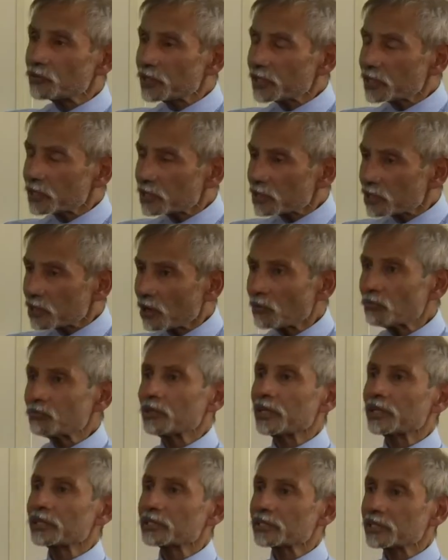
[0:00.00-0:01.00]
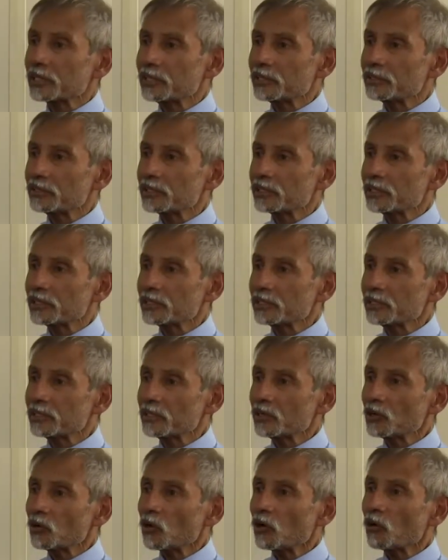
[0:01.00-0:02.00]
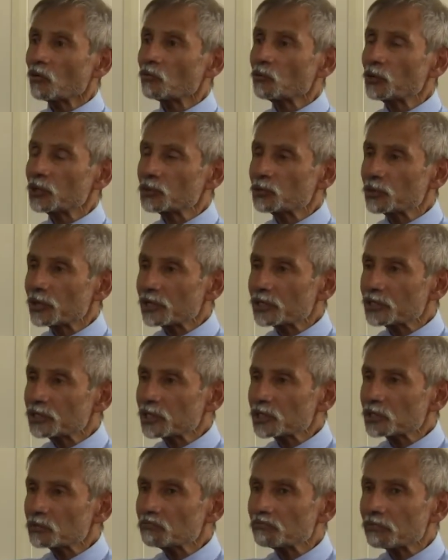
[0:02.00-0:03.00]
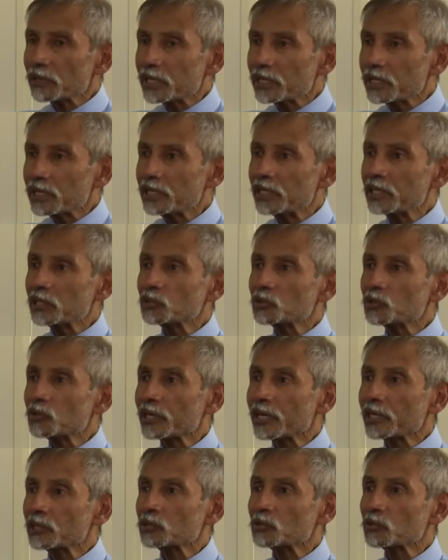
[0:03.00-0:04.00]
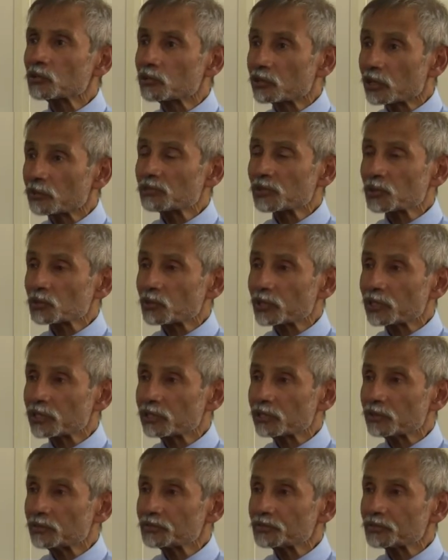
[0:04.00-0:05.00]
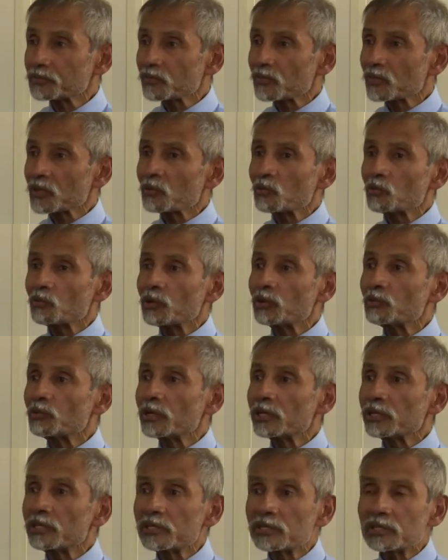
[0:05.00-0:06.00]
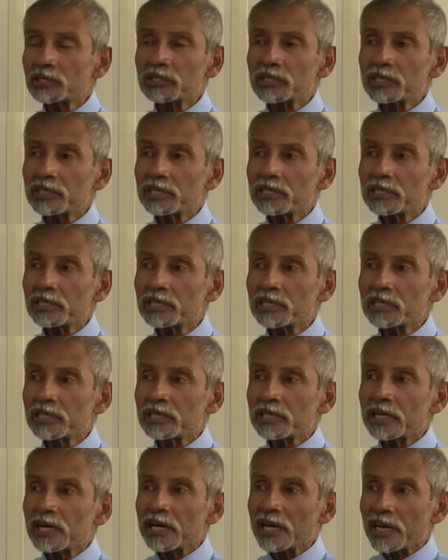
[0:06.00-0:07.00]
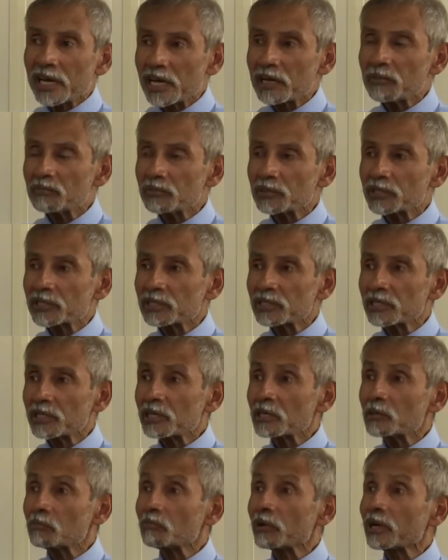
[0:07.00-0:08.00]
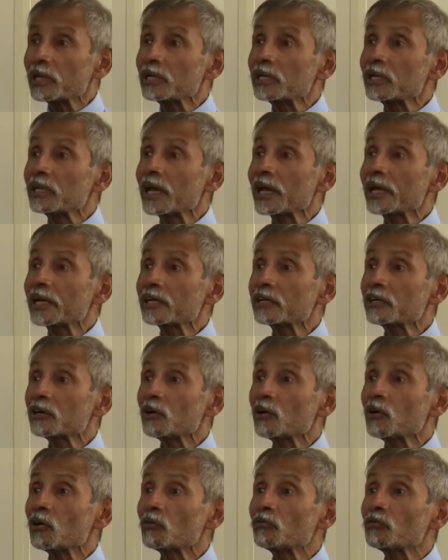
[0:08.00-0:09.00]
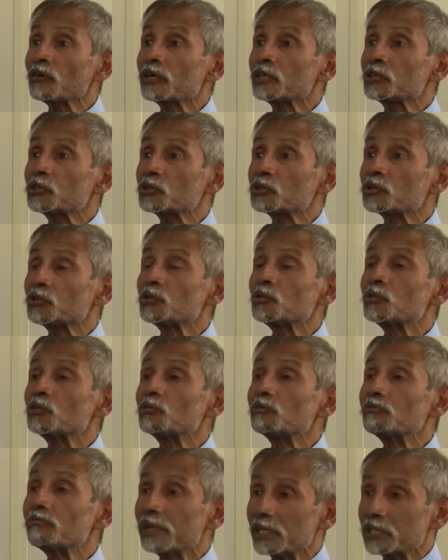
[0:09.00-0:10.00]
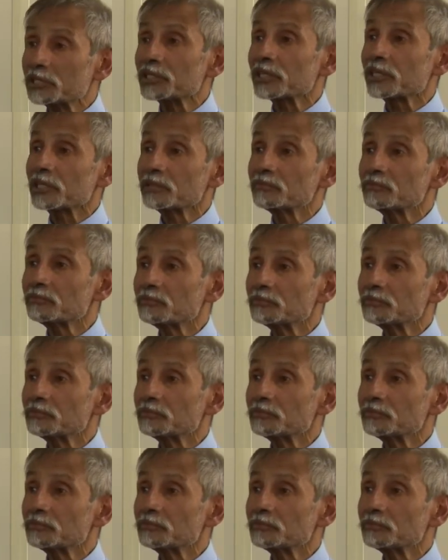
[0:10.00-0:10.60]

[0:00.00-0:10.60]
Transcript: very complex area of which we are just beginning to get to grips with, we were initially hampered by lack of a true measure.